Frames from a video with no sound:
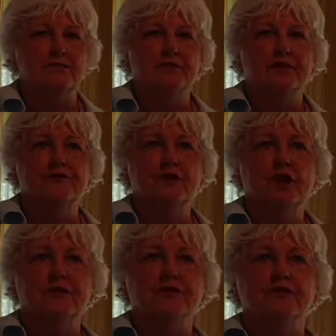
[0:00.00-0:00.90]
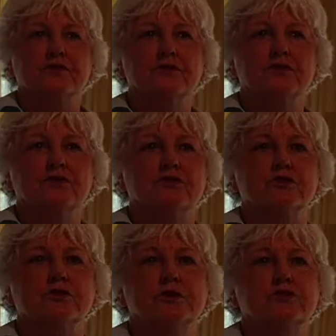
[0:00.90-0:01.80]
They feel like that the
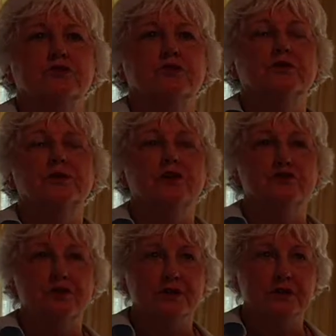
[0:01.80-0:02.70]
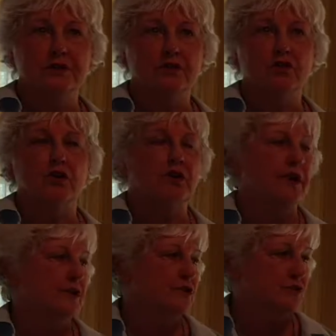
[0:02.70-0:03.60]
students are either intrinsic or
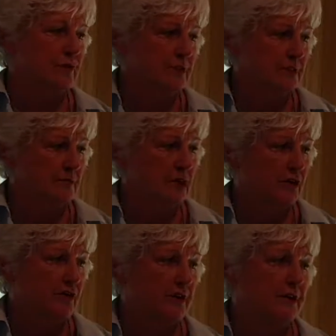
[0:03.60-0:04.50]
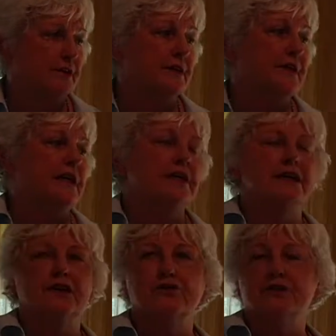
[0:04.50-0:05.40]
extrinsic motivated.
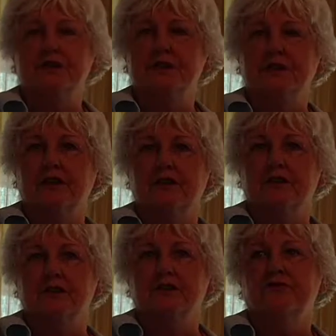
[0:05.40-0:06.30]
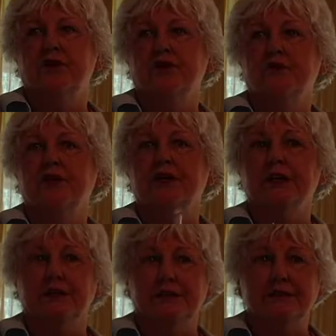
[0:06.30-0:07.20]
Intrinsic is from
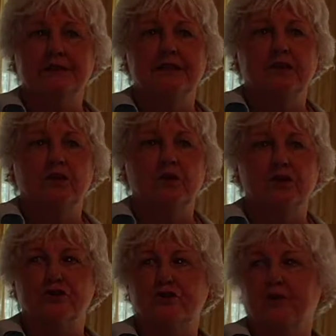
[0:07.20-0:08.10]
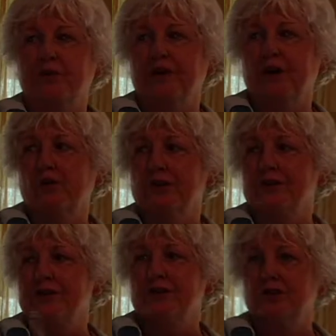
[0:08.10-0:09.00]
within, which when we all went
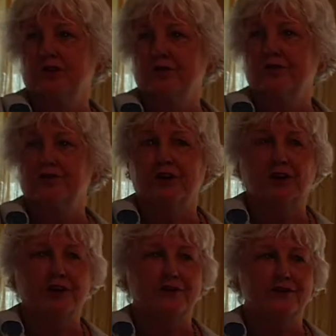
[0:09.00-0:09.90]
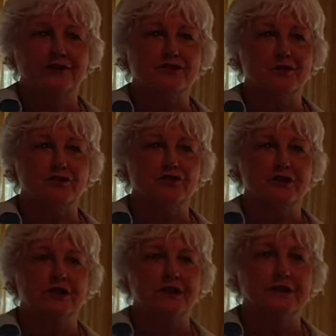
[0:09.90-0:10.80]
to school, you felt like that's what you
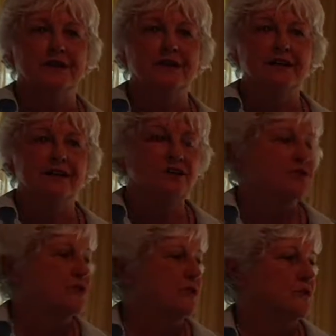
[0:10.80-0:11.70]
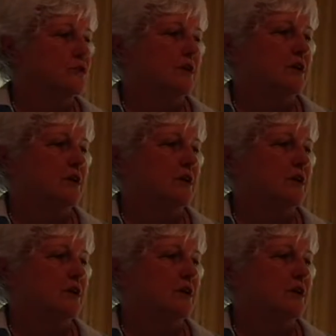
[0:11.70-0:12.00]
did to